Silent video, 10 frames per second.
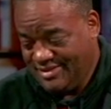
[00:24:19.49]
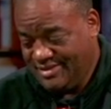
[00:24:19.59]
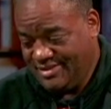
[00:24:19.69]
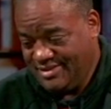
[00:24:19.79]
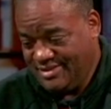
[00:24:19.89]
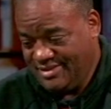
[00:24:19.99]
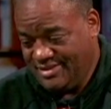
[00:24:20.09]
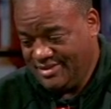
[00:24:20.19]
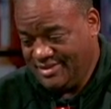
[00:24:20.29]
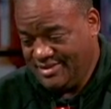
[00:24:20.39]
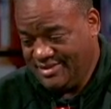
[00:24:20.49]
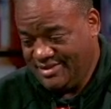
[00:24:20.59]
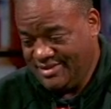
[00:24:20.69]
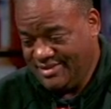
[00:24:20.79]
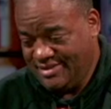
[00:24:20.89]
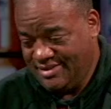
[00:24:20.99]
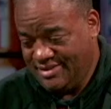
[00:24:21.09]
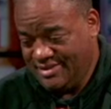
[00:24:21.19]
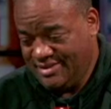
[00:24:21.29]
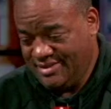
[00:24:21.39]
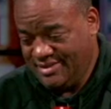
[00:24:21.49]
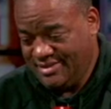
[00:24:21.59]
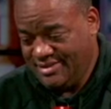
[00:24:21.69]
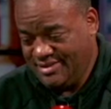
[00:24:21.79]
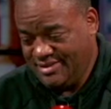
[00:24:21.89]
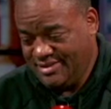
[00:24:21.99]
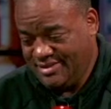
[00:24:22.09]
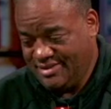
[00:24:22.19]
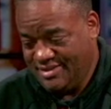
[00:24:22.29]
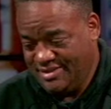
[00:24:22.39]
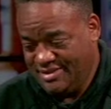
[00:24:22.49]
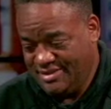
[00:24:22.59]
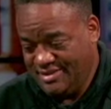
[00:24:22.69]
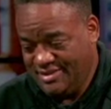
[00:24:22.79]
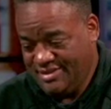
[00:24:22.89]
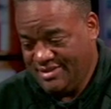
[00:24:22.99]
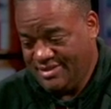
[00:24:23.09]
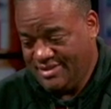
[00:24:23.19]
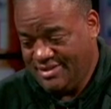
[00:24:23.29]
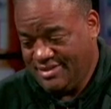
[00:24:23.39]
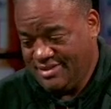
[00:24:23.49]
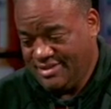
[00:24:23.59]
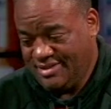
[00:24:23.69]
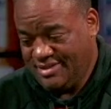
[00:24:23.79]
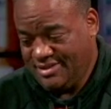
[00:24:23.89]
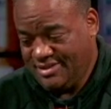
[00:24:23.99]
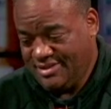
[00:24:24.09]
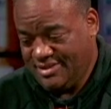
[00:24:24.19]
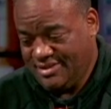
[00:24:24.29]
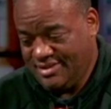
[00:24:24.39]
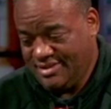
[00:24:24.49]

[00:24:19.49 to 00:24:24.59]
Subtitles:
[no speech]